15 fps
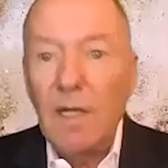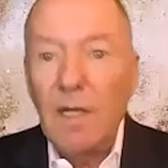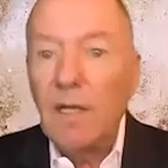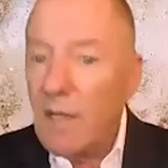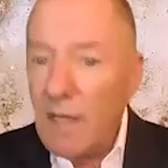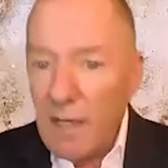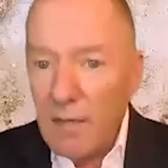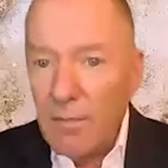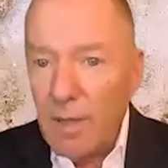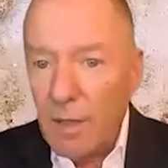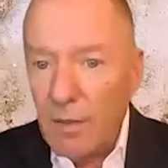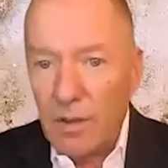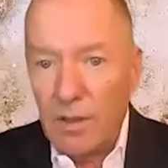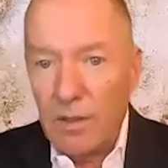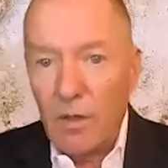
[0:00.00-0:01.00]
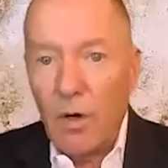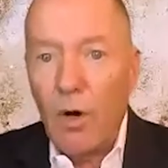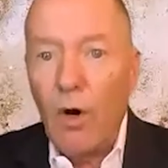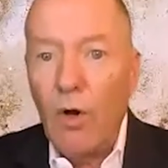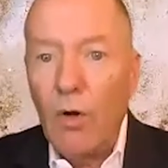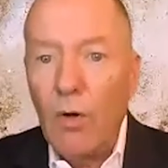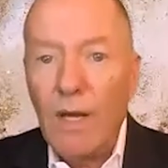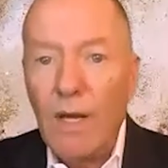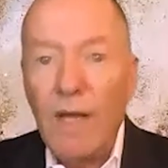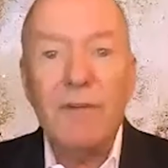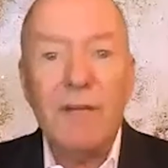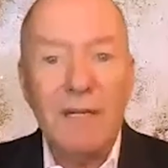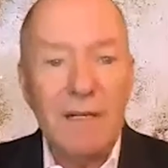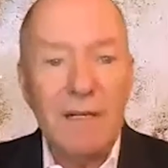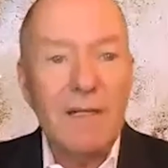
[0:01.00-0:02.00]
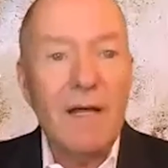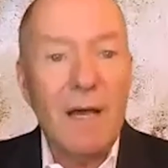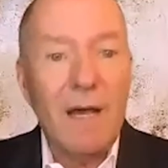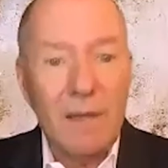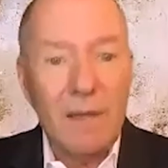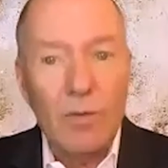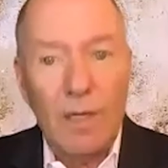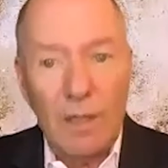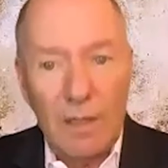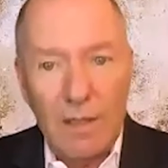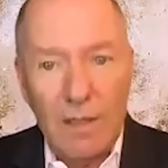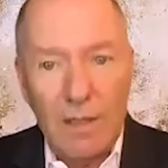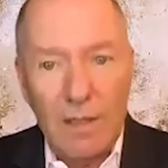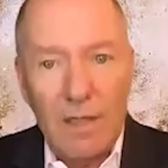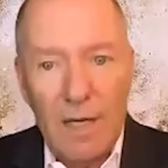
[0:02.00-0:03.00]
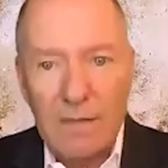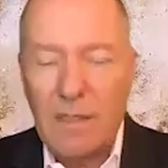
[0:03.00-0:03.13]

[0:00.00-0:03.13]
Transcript: Think about it. Every time you take a class,